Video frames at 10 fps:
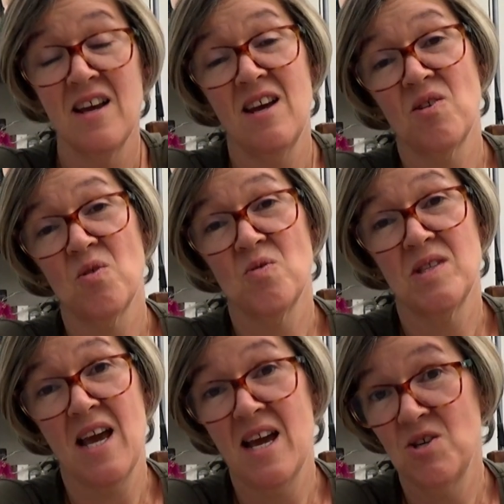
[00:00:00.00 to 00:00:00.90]
And of
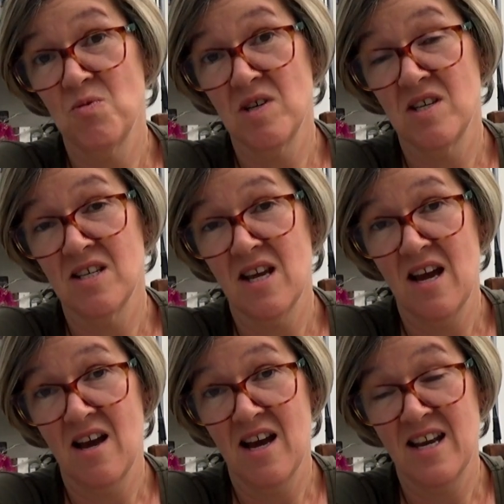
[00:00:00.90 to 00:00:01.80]
course, Edward
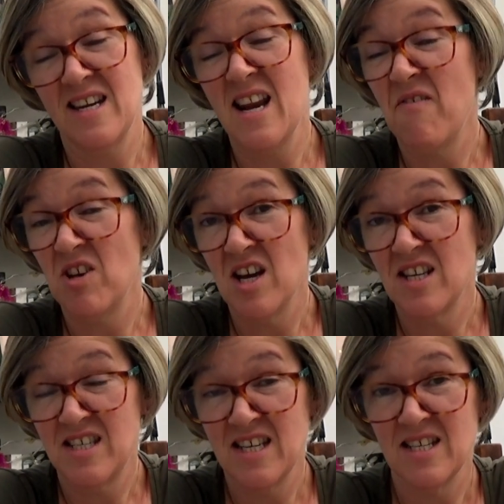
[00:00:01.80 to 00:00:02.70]
uh, never
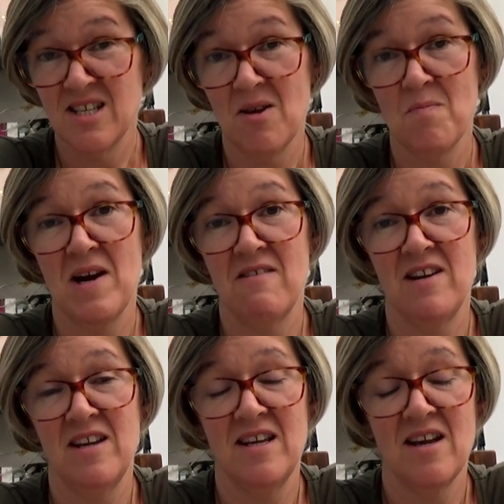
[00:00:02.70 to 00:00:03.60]
did
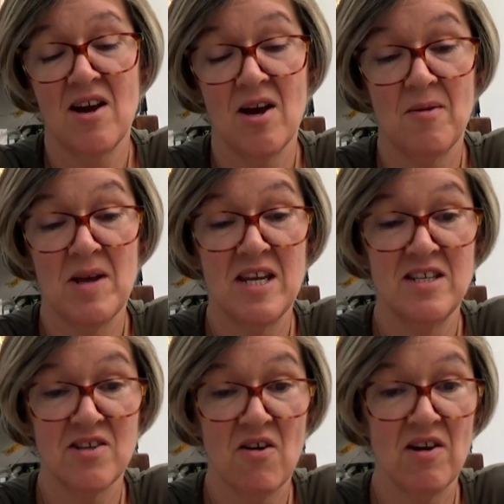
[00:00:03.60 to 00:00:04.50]
marry. Uh, he
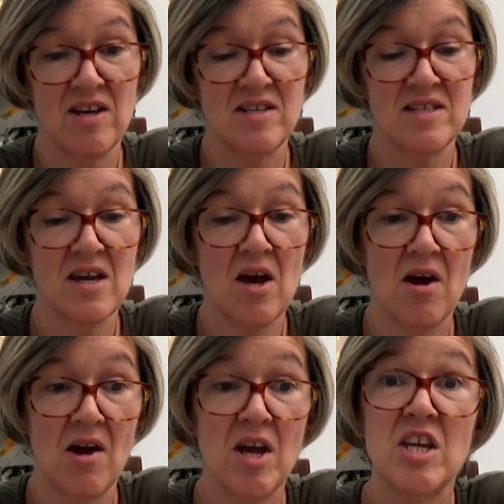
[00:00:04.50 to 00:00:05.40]
died
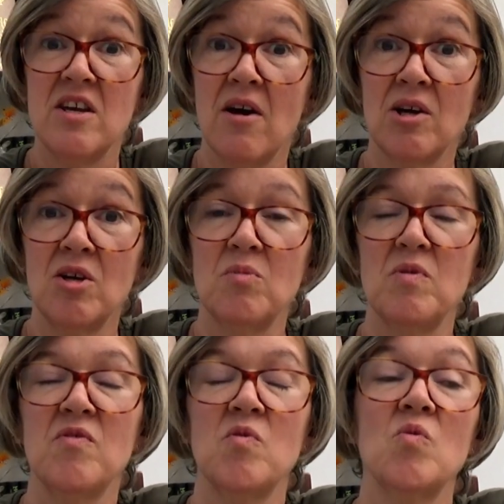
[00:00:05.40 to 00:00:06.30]
uh, young
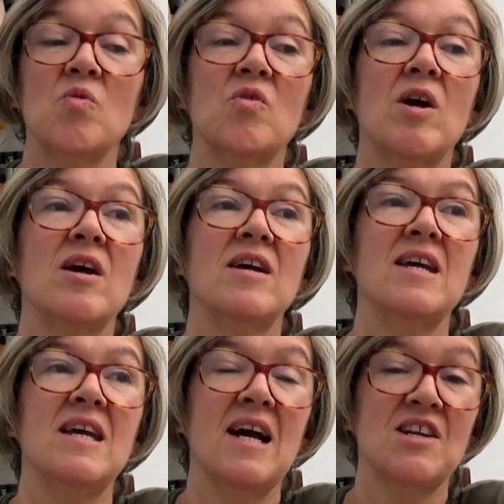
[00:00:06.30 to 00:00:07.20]
before uh,
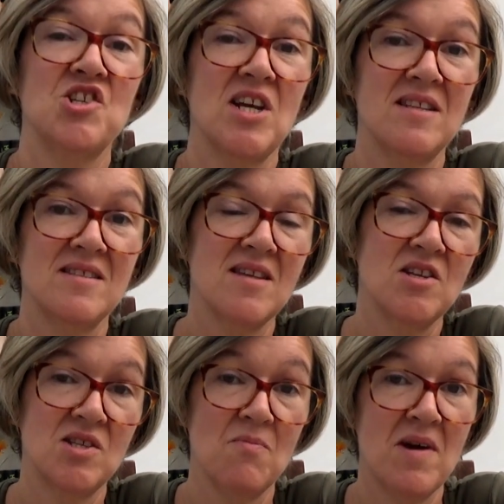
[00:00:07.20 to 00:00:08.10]
he had chance
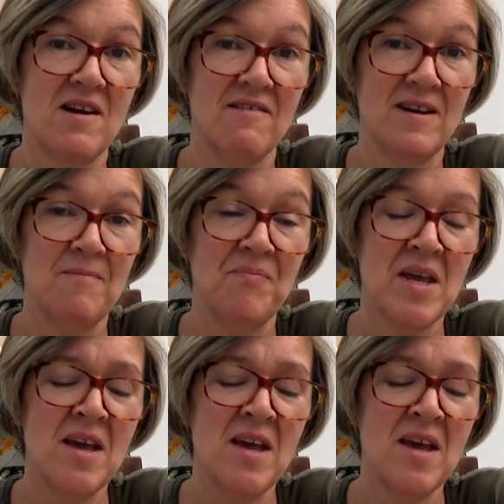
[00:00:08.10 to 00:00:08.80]
to marry.